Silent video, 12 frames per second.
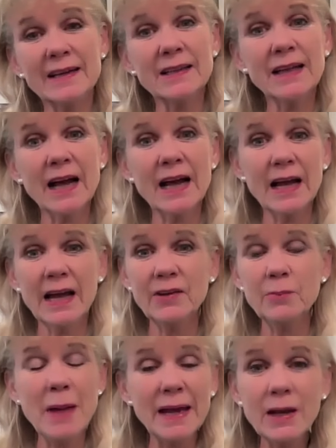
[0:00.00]
deal
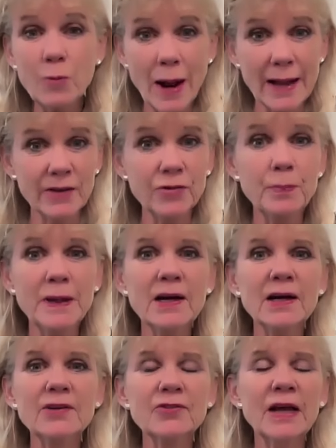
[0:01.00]
in many ways
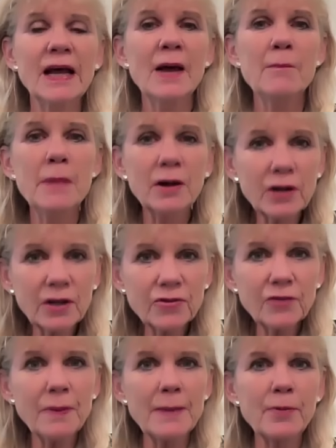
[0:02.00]
because
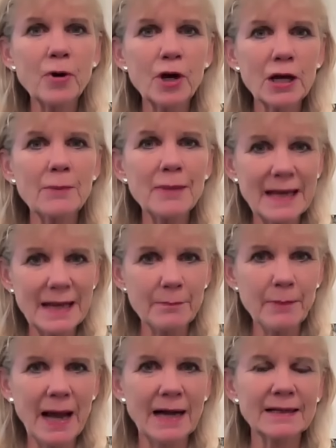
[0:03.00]
millions of people are going to be
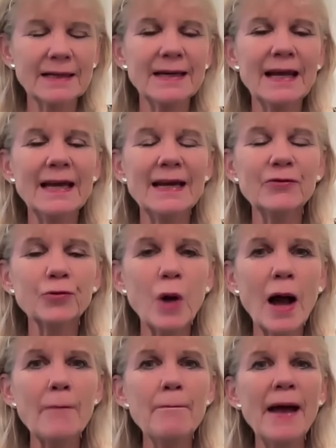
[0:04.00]
impacted, and it's
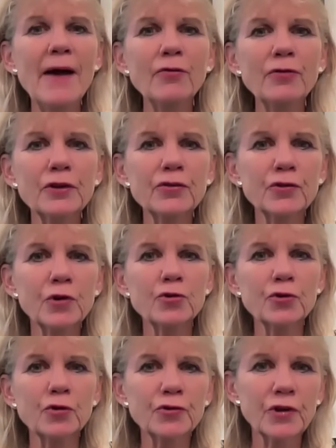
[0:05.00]
about the
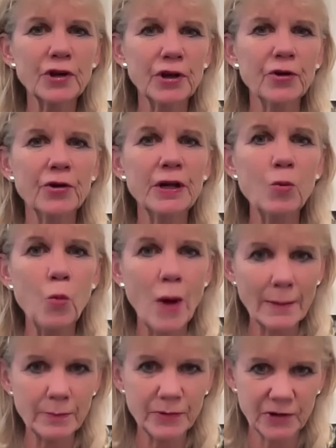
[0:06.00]
Social Security
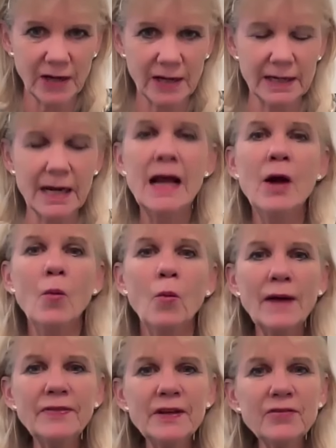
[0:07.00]
website.
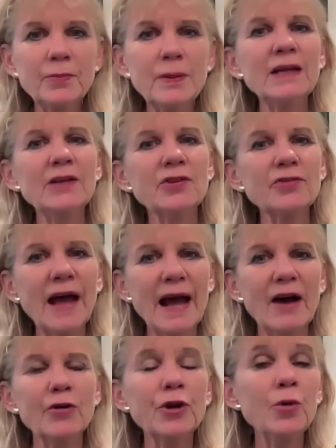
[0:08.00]
What this means is
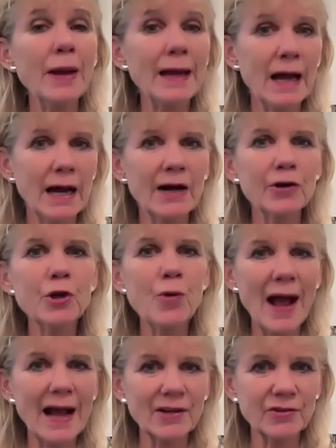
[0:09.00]
how you
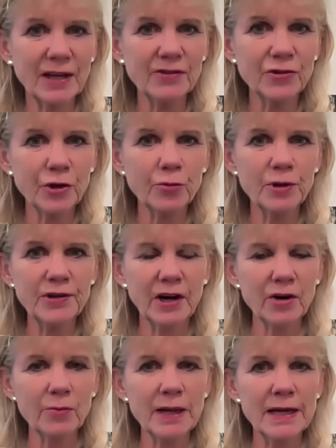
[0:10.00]
access your
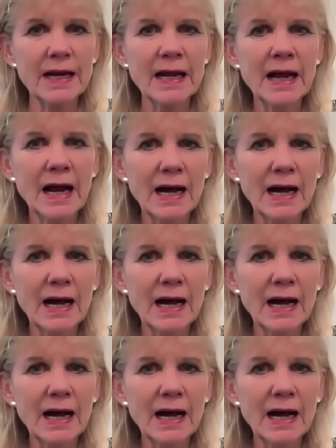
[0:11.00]
retirement